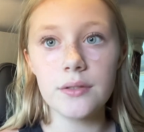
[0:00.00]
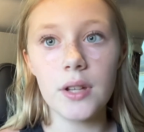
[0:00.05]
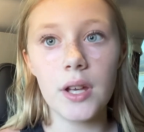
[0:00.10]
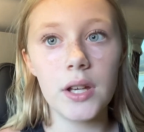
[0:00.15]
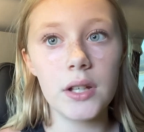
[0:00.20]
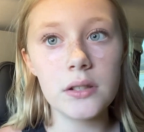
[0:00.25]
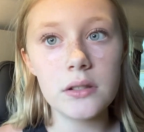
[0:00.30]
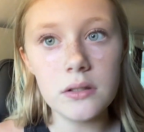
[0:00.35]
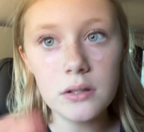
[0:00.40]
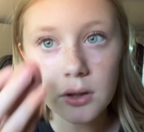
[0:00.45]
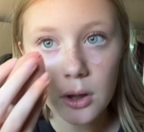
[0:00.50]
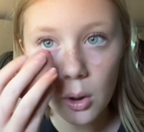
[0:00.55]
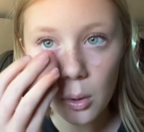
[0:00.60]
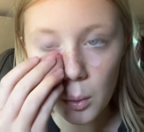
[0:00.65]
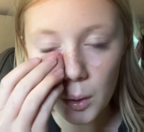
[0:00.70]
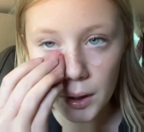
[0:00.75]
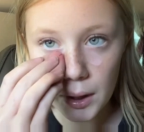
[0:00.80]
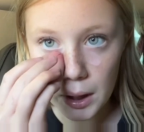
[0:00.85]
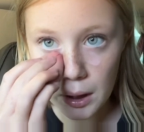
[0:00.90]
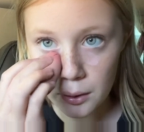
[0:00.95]
like no
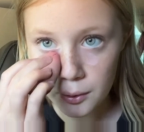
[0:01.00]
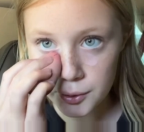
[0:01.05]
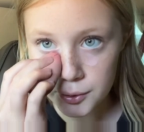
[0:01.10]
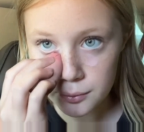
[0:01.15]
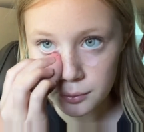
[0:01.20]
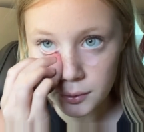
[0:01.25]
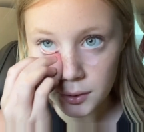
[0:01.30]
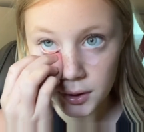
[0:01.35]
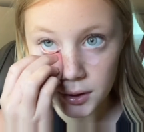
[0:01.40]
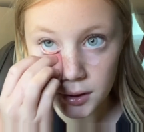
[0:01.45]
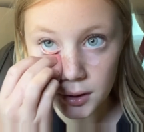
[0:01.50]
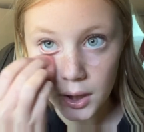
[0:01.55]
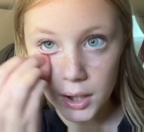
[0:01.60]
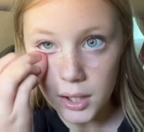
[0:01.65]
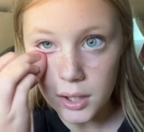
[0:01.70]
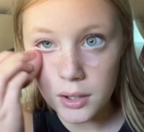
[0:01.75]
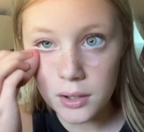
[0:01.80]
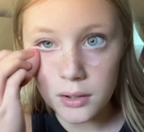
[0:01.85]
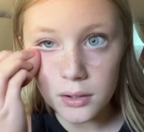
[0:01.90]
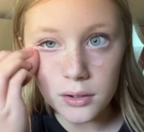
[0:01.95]
one else really
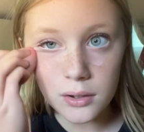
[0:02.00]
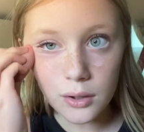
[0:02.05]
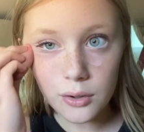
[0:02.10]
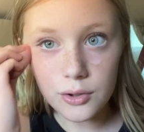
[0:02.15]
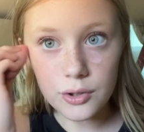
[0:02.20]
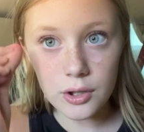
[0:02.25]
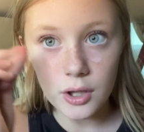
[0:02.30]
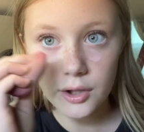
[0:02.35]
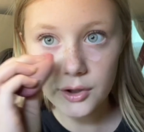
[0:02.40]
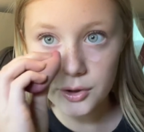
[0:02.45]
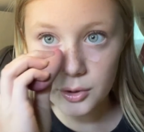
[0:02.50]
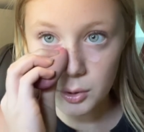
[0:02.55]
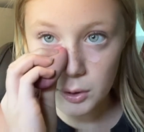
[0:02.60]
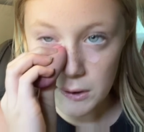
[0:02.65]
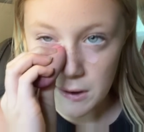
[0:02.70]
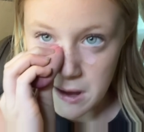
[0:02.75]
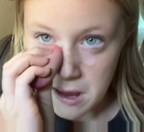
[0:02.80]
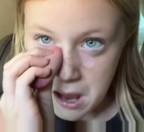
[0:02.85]
like nose contour?